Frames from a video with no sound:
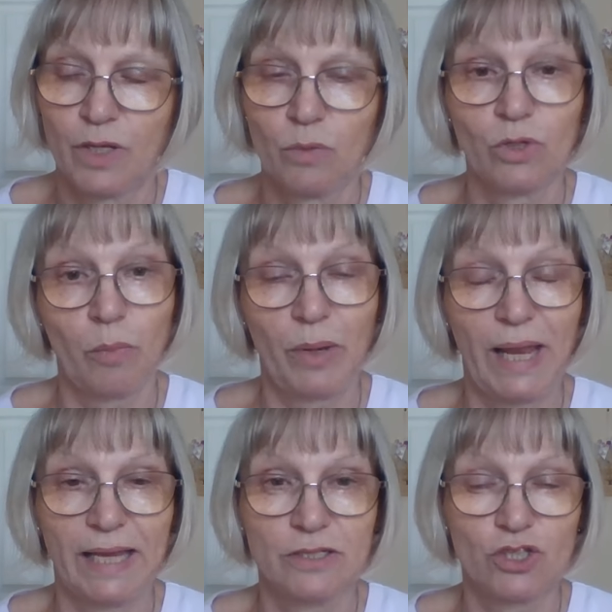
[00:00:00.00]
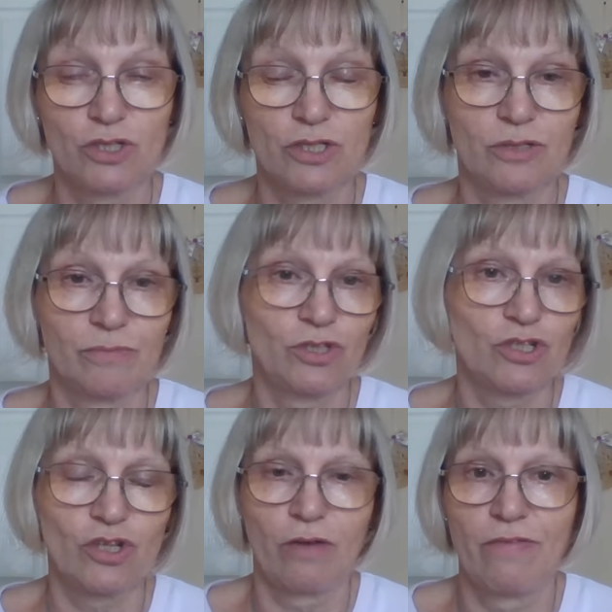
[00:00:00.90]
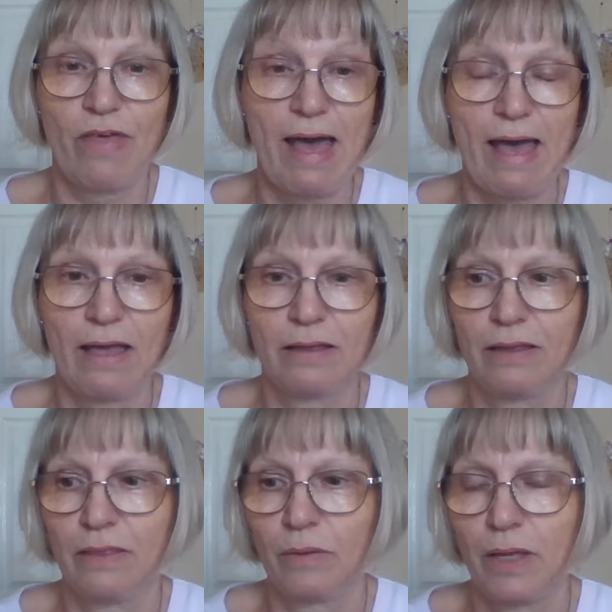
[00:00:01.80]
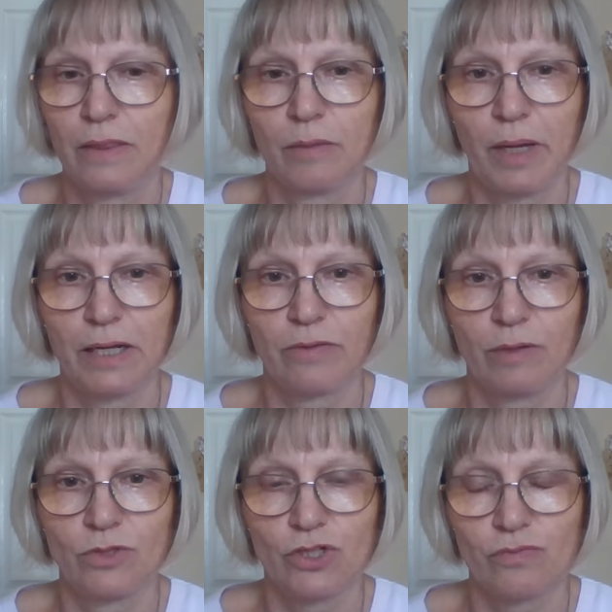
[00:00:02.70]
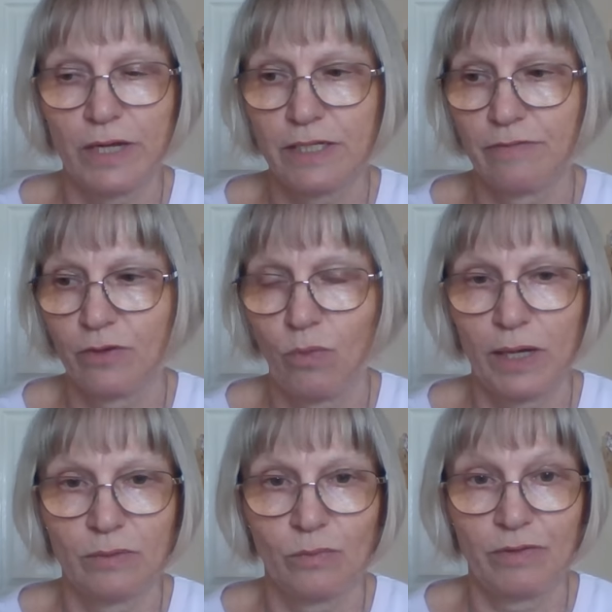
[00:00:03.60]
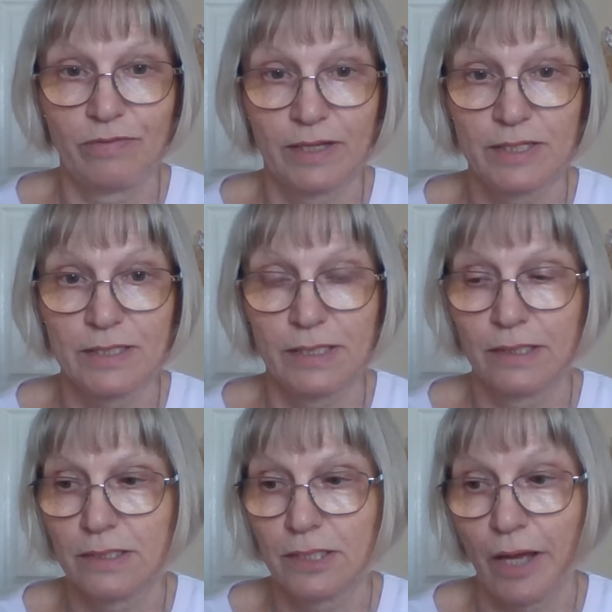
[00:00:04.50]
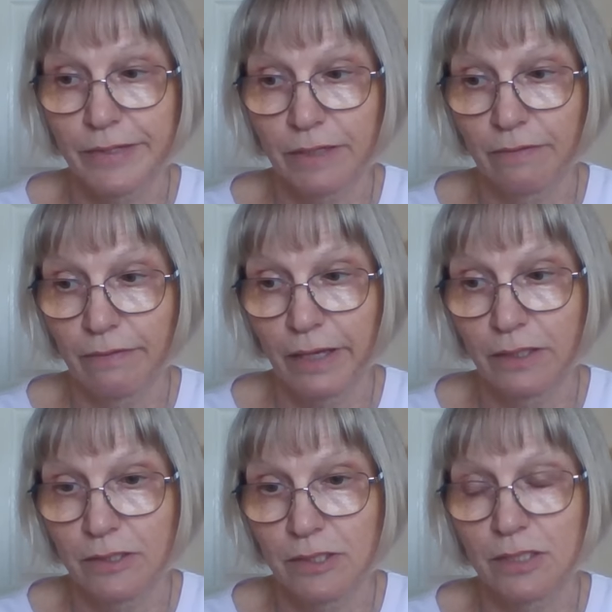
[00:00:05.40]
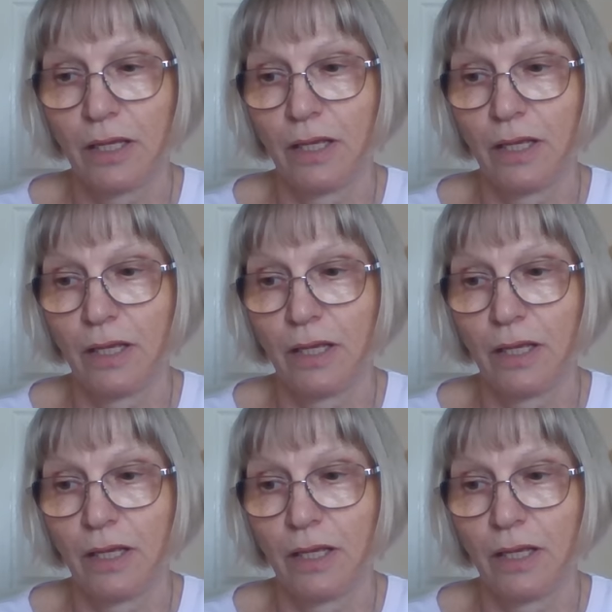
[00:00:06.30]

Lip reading: Well, not plans, just sort of there in the background, just ready for when we fancy starting things.